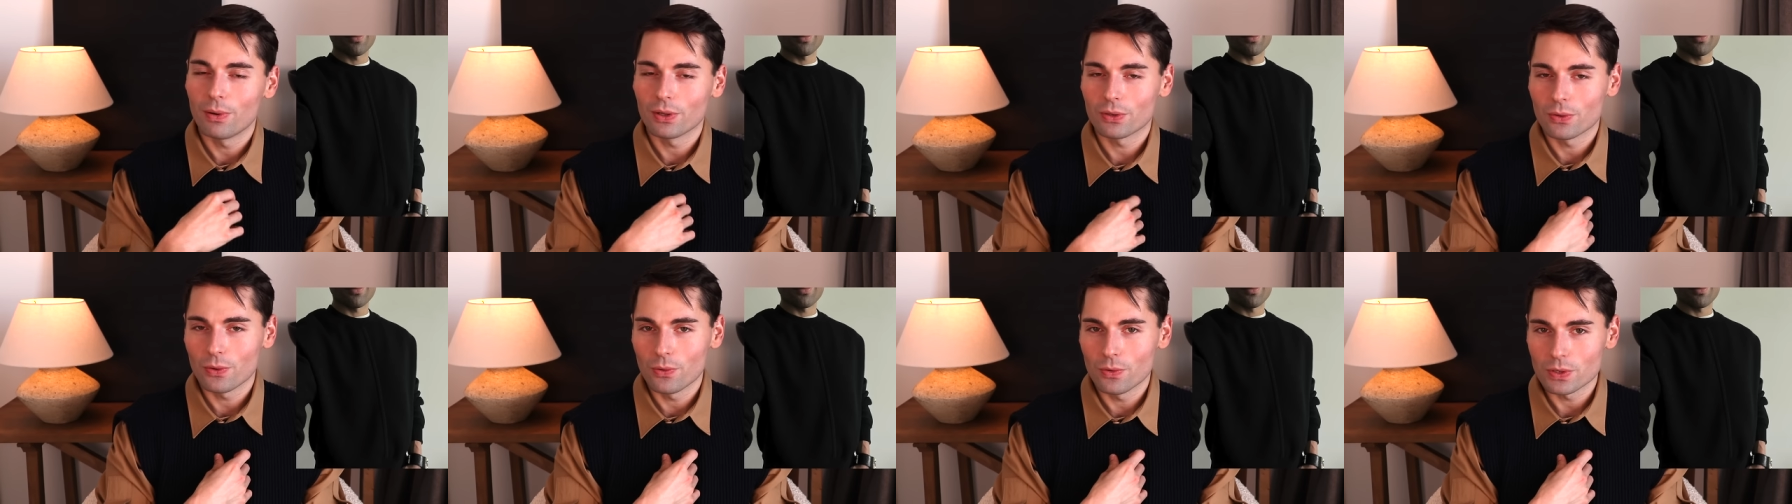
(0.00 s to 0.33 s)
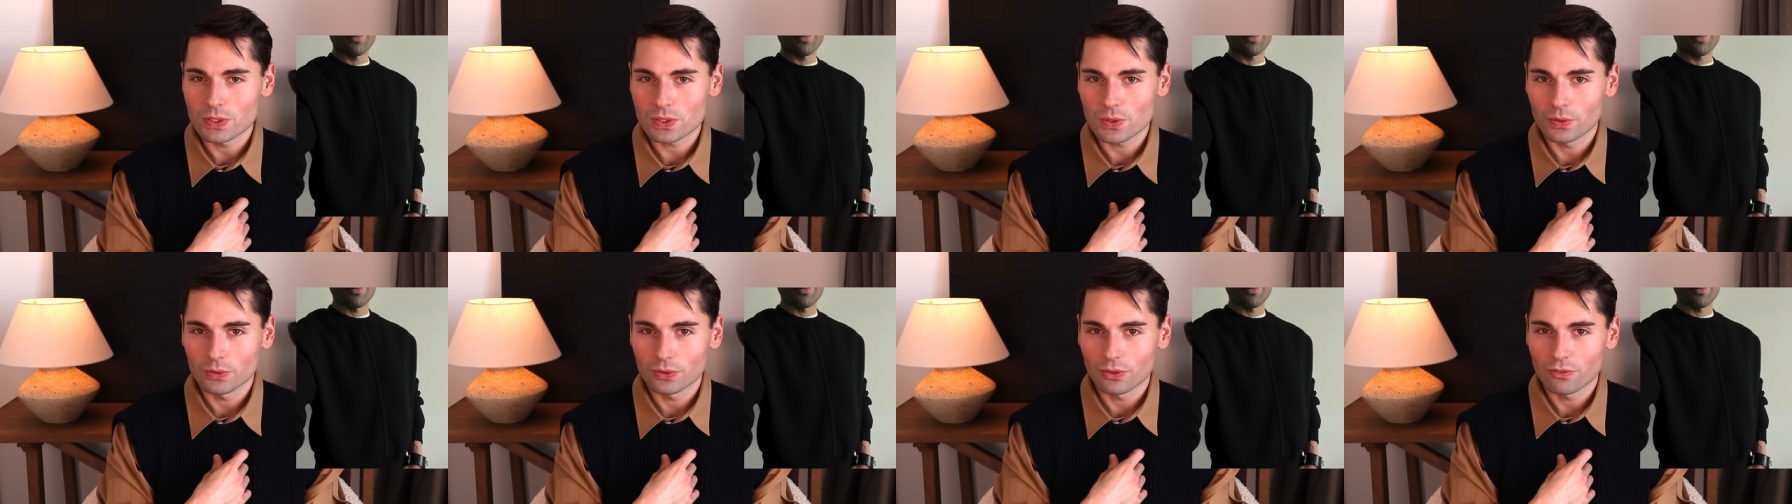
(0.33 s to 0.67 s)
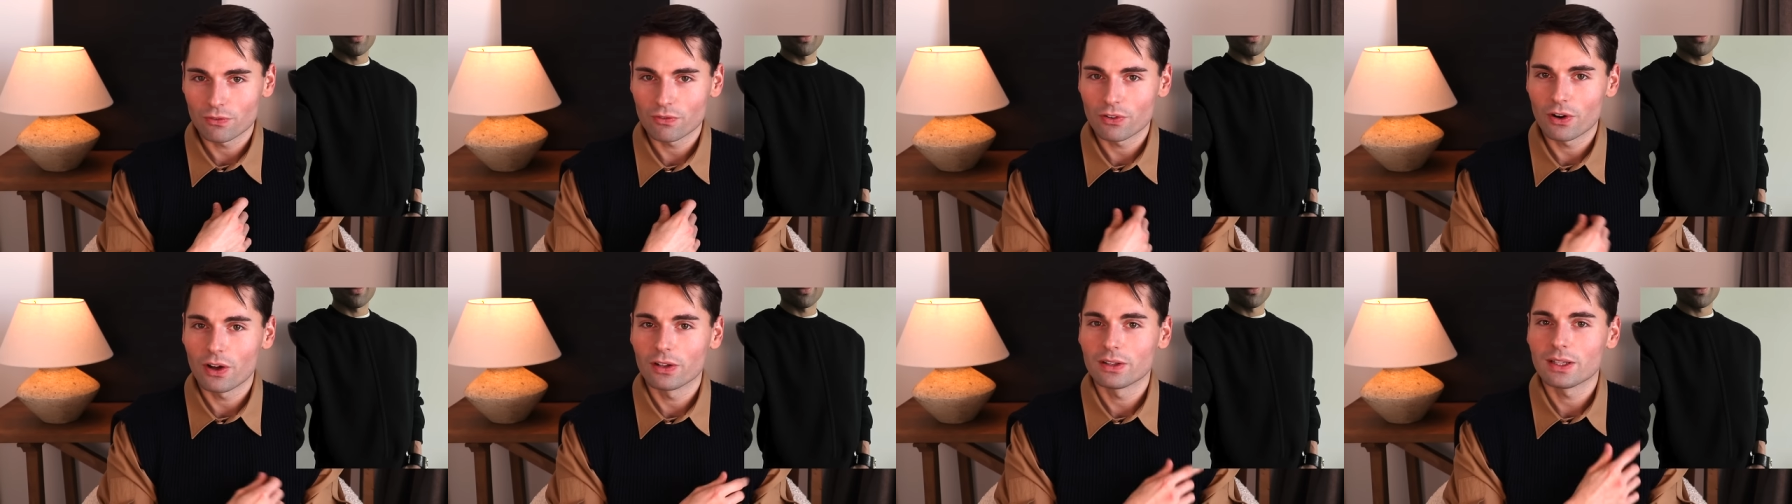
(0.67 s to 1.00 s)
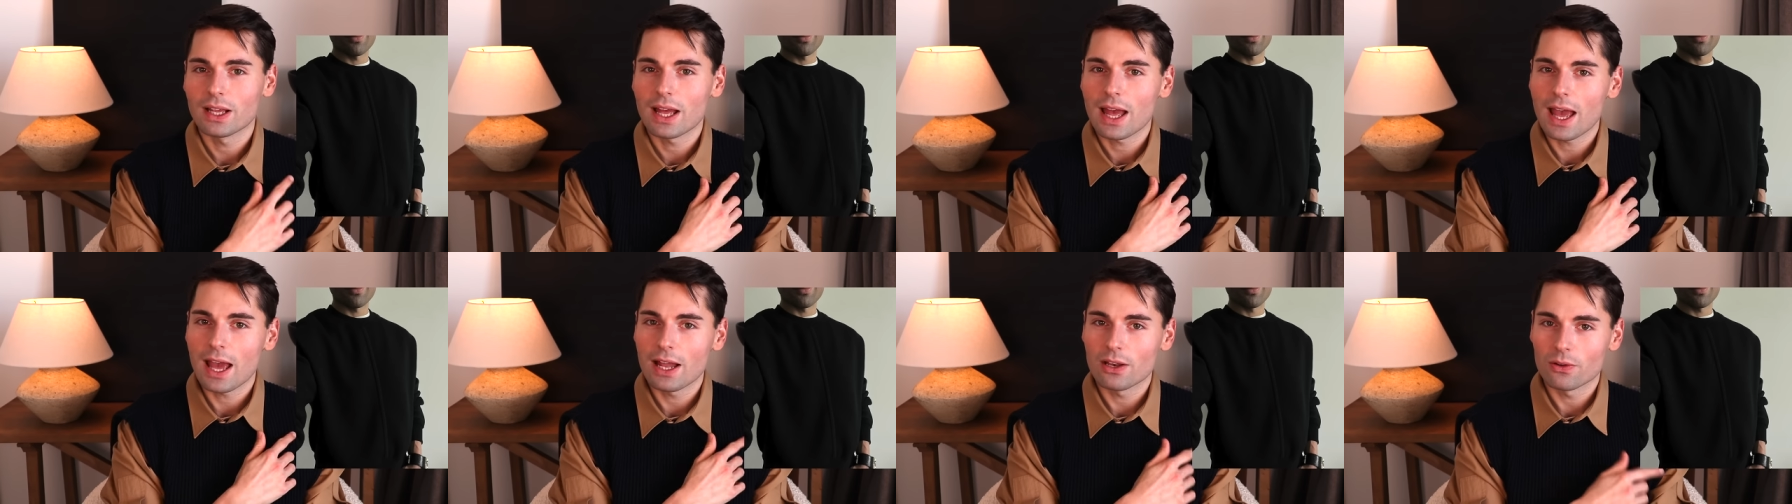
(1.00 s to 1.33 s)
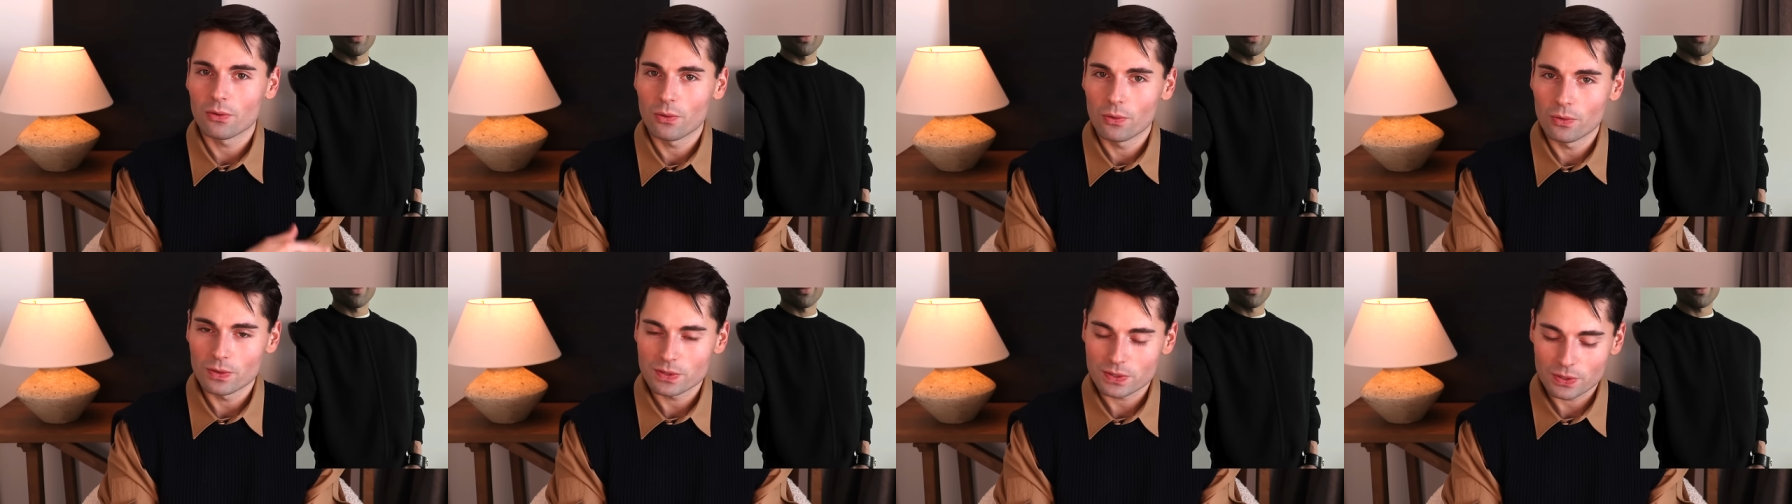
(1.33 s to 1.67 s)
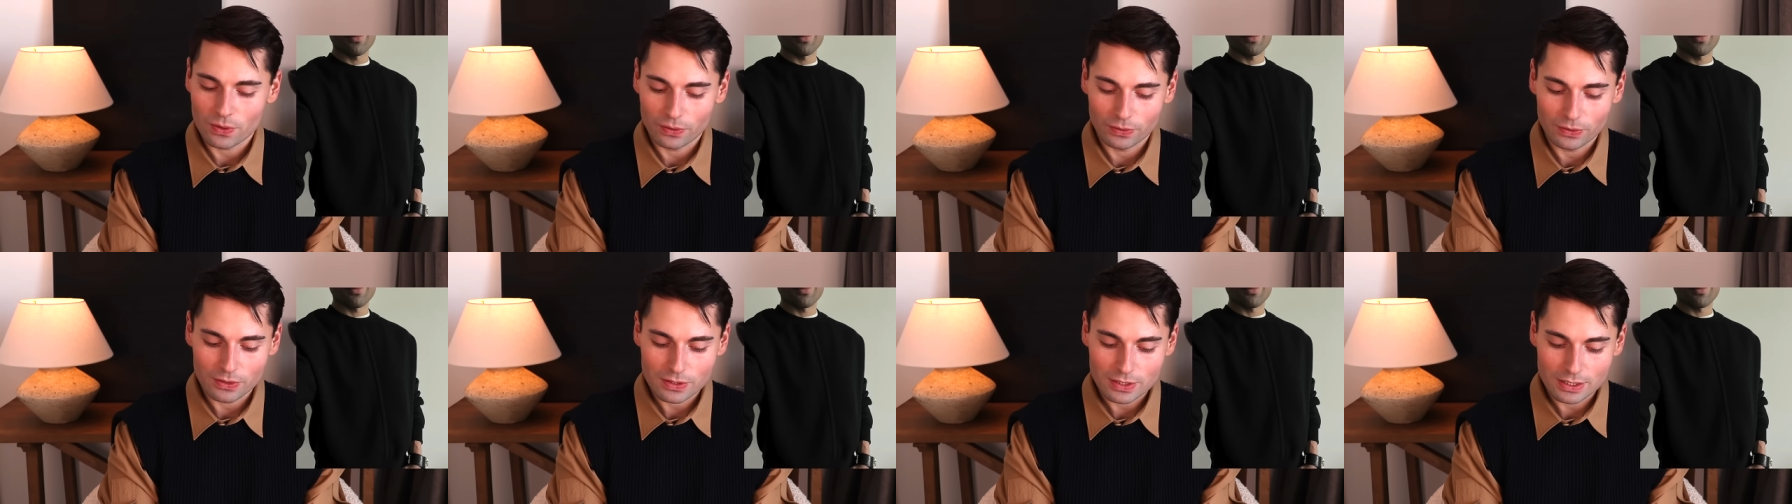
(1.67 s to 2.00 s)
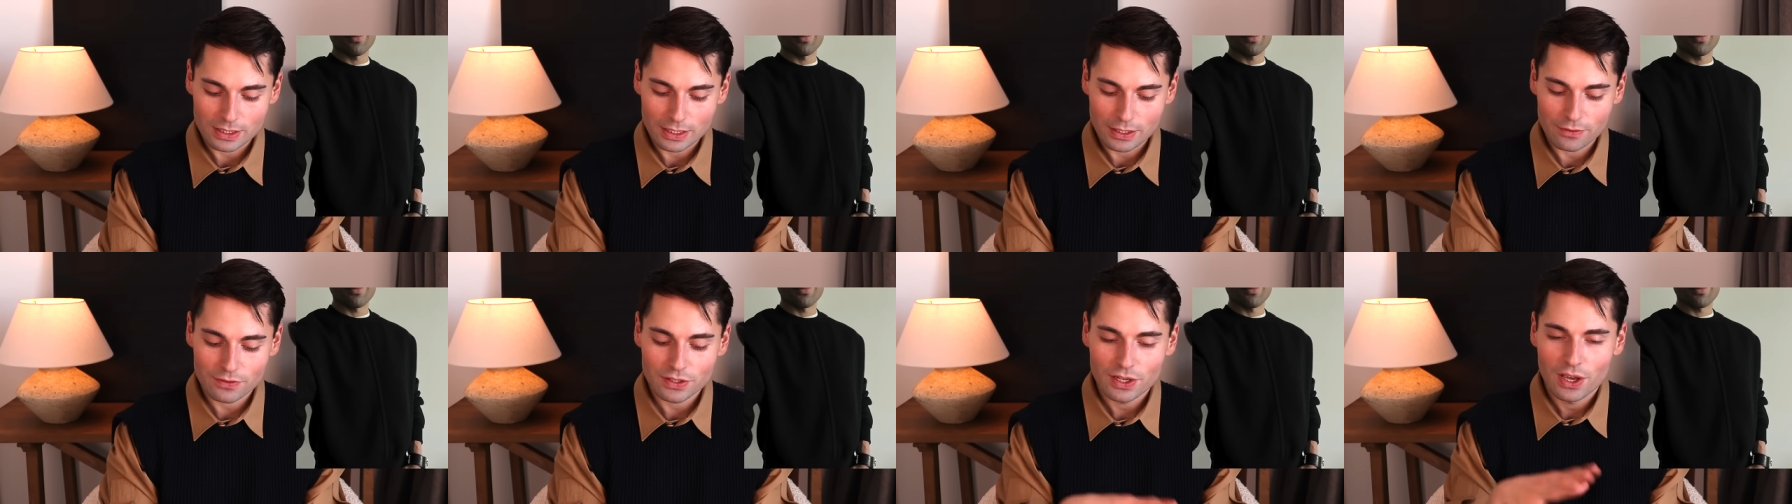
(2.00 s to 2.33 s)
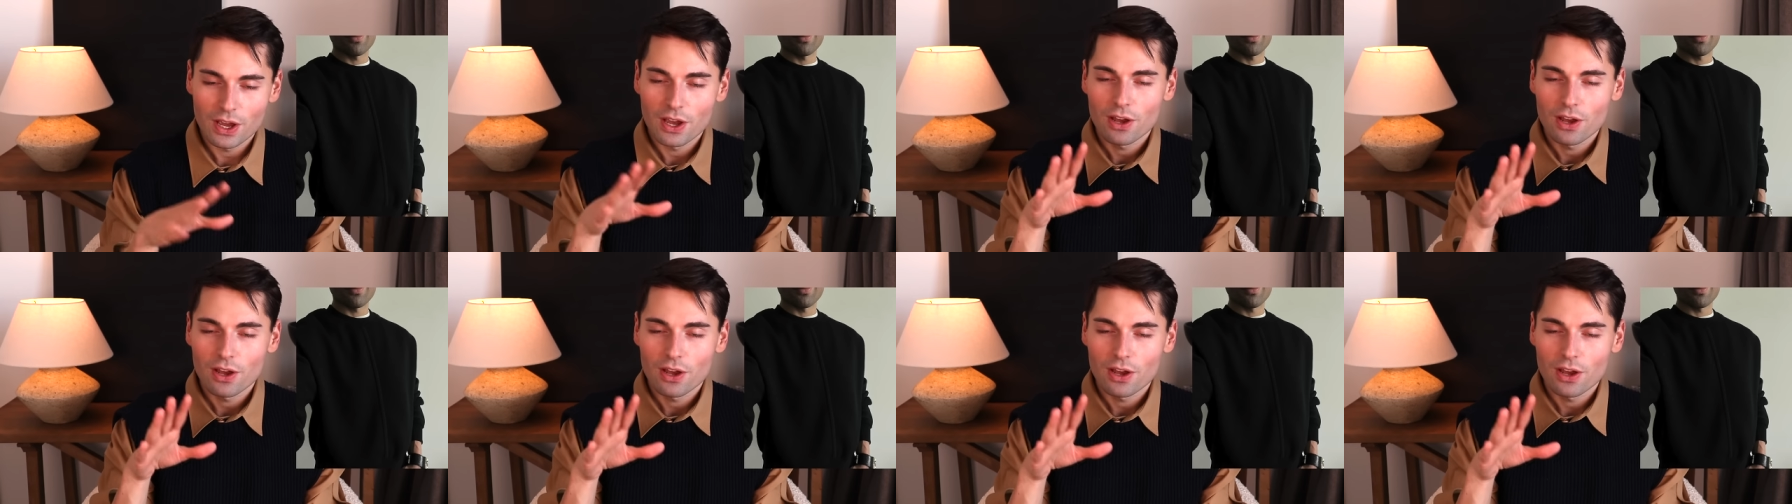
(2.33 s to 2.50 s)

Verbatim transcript: but also on the front and also on the sleeves